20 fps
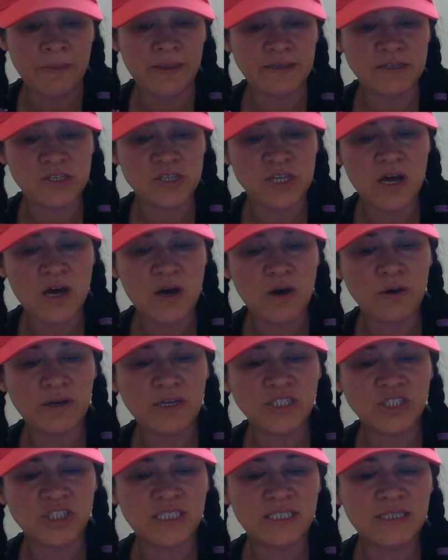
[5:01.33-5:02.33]
So
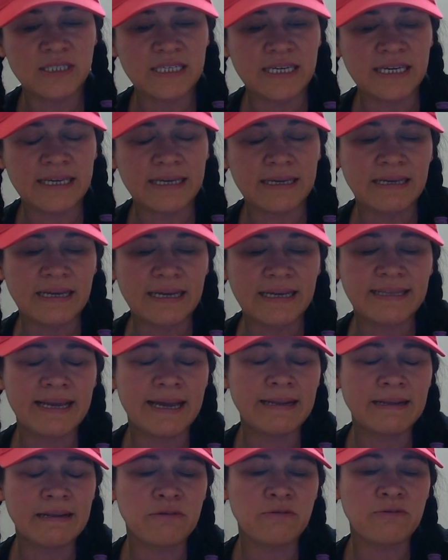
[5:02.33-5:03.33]
she,
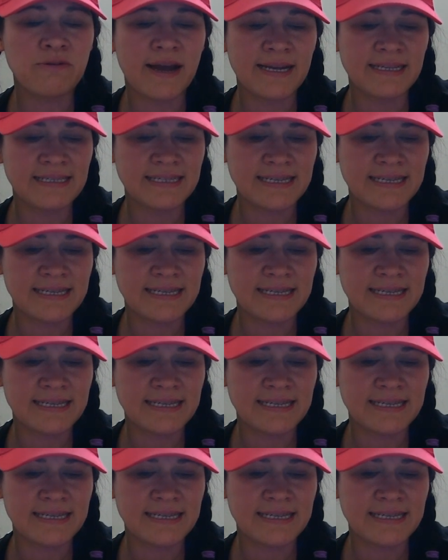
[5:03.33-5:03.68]
and Ryan